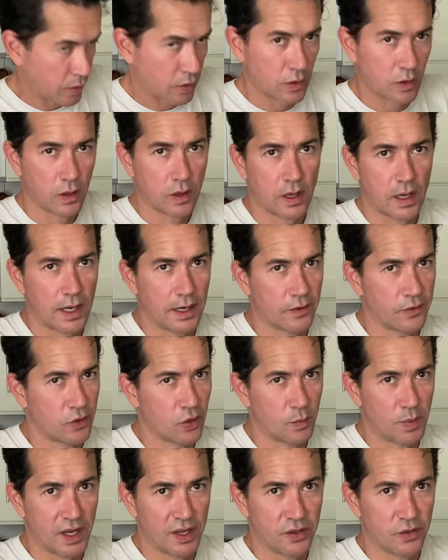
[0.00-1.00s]
Oh, I don't know
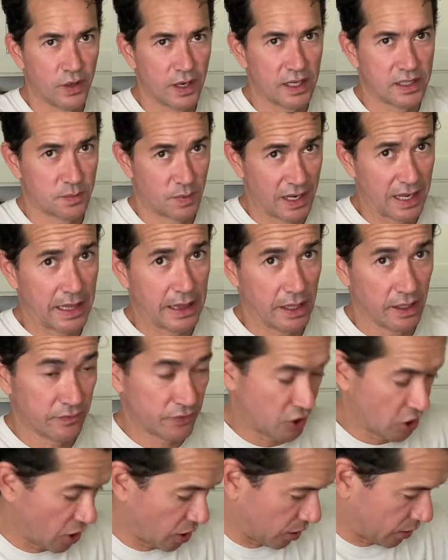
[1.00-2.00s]
about you guys, but I love
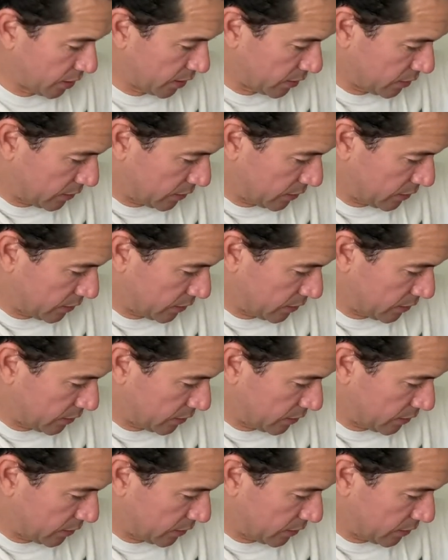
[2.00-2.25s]
chocolate.